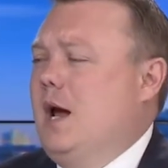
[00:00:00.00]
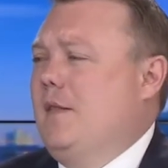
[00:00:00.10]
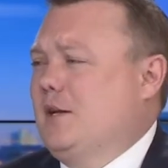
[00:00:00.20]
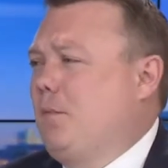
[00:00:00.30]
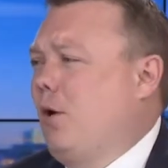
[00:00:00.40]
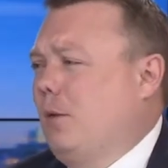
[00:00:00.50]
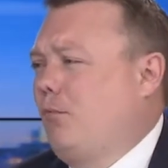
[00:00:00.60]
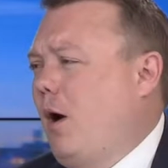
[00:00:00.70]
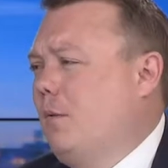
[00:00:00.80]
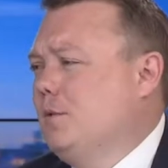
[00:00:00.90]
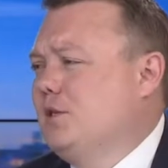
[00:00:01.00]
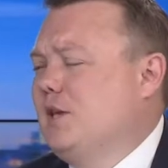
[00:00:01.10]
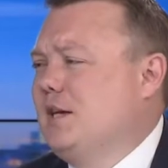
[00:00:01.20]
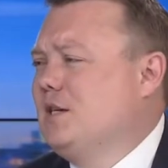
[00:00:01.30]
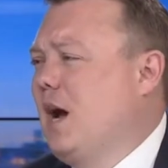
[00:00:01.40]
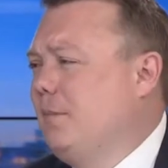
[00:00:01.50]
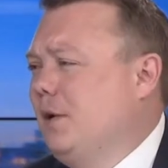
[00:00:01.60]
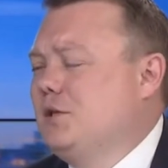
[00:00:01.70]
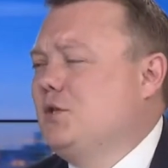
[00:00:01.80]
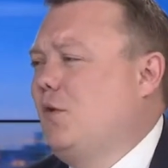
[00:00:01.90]
And that's part of the problem, is it takes 9
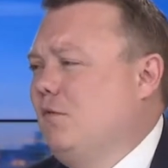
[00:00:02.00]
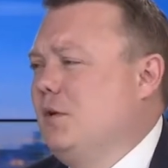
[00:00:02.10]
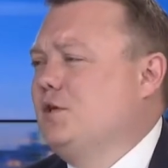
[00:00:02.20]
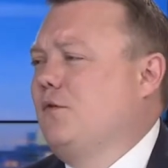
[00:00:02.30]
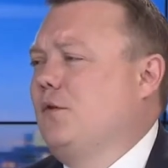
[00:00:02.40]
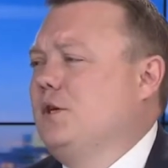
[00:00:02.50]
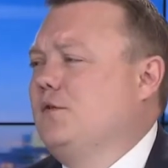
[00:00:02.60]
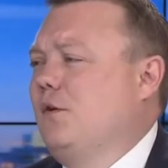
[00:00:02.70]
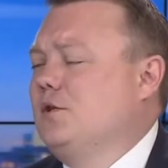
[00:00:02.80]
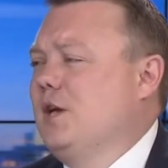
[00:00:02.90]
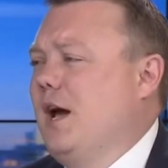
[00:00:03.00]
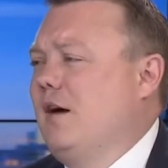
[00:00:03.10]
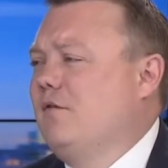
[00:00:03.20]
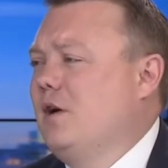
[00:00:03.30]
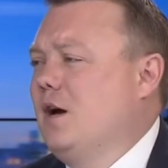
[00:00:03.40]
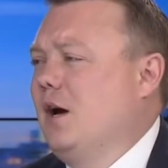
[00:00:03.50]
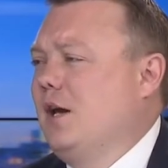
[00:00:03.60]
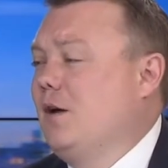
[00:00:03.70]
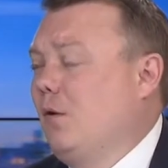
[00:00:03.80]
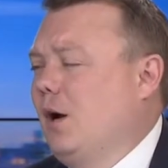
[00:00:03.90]
months, 12 months for these folks to have a
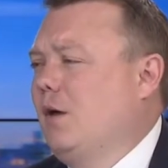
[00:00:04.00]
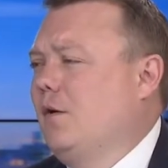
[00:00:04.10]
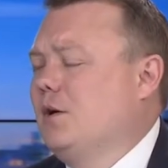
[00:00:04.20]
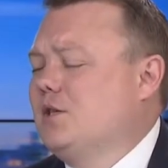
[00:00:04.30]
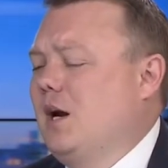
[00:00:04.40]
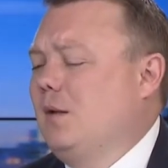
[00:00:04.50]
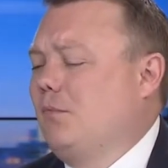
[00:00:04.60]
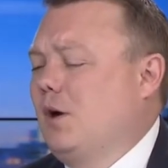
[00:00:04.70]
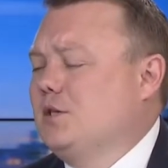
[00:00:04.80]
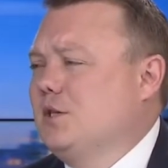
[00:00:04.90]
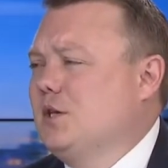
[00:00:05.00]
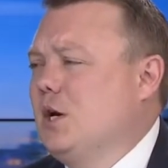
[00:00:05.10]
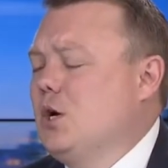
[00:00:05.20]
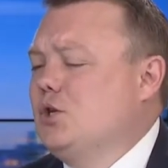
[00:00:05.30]
hearing on their asylum process.